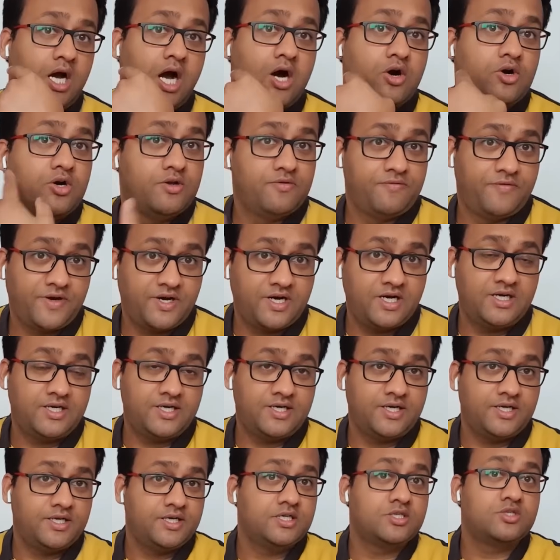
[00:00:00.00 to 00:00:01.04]
how difficult
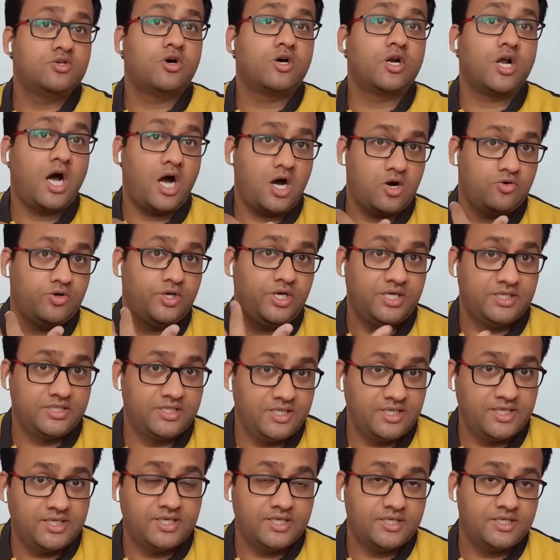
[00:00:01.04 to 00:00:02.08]
it is or how
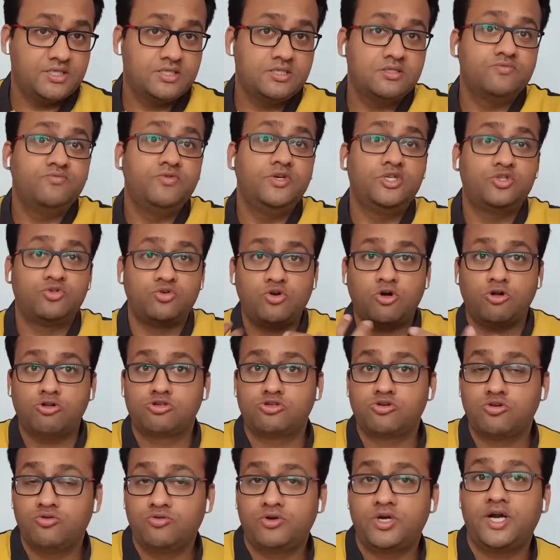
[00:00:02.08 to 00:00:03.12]
easy it is, we should
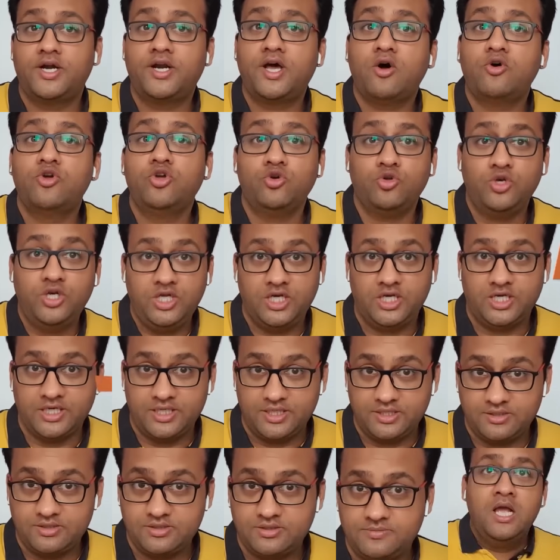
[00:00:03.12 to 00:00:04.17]
also look at how unique
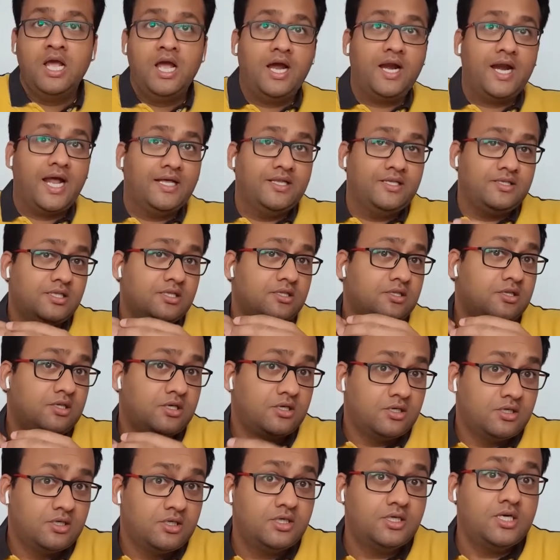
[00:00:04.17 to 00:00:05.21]
it is. And I think the
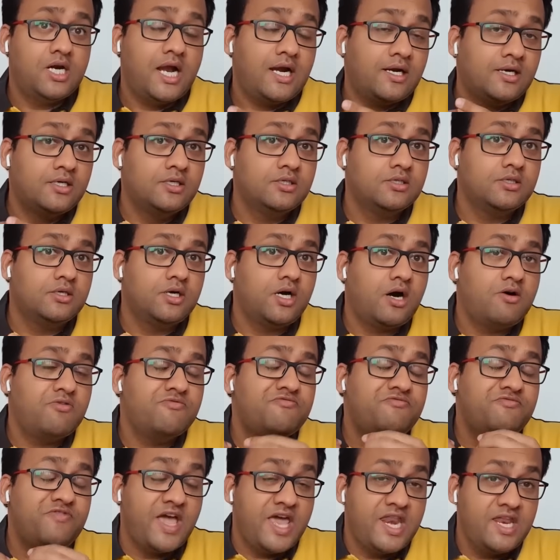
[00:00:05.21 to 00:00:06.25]
third and a
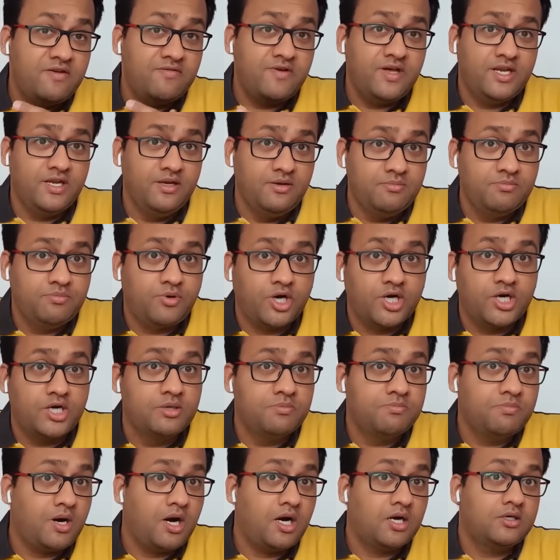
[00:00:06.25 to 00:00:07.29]
very, very
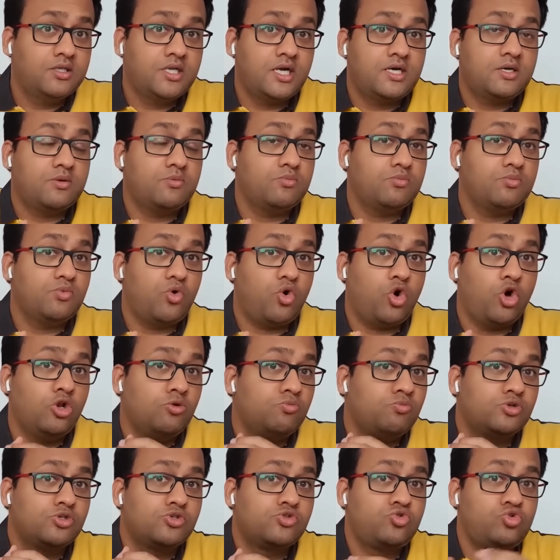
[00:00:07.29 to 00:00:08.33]
important part that
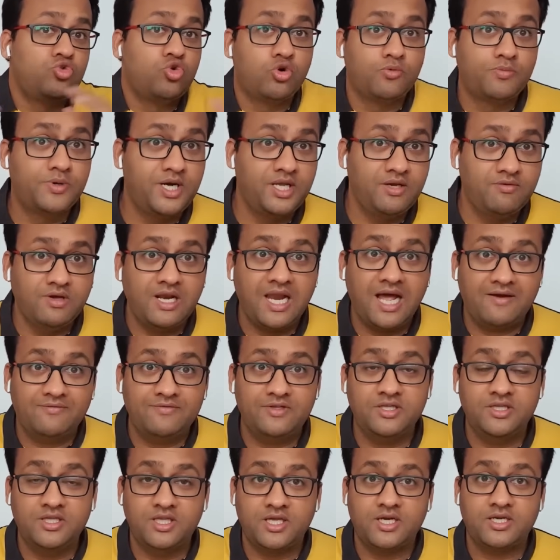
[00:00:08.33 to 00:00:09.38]
almost nobody will have
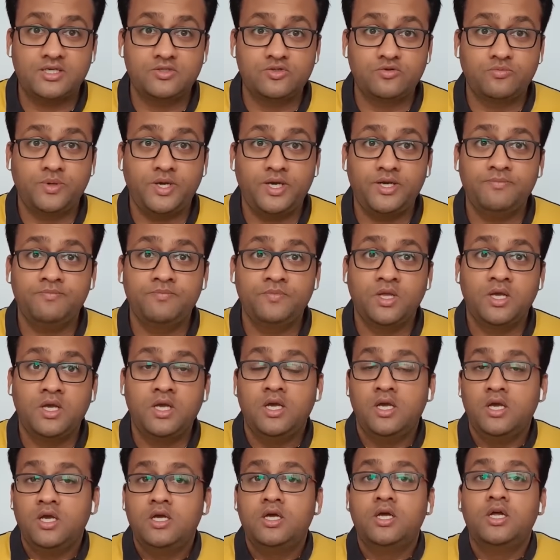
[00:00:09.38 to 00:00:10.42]
in their resume,
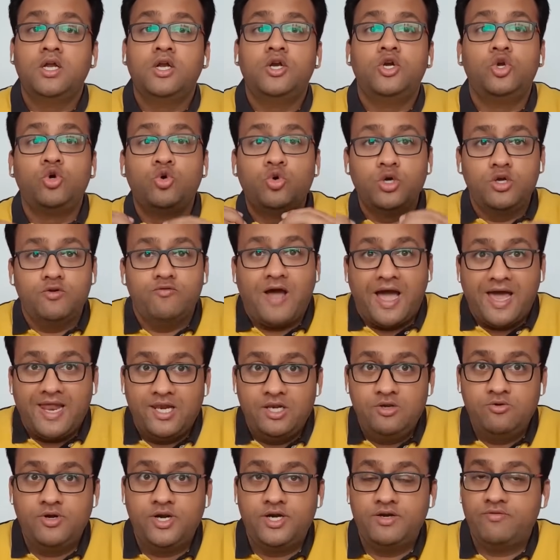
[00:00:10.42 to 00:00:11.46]
do
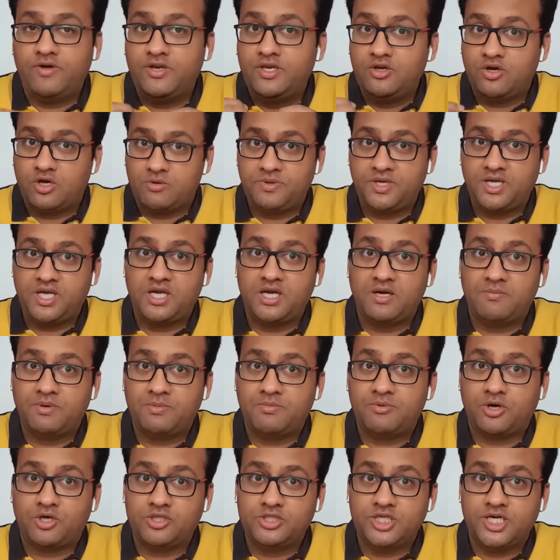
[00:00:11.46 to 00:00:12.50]
evaluate when you are picking up a
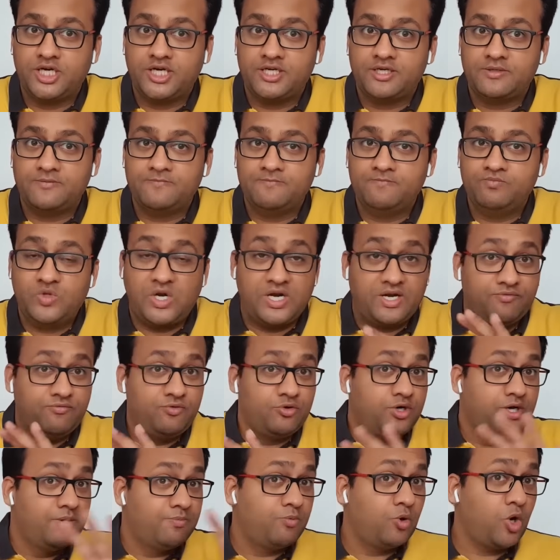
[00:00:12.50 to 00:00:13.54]
project, that if
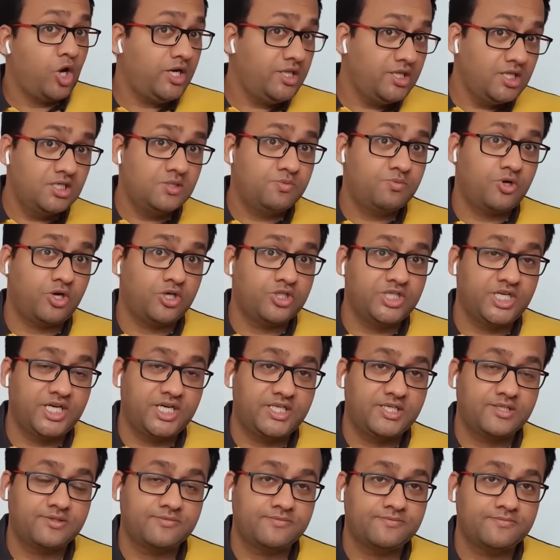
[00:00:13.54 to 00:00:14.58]
you deploy this
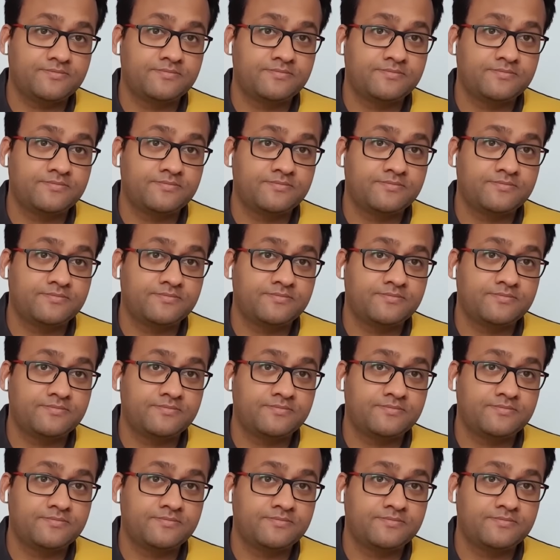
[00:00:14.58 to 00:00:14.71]
project,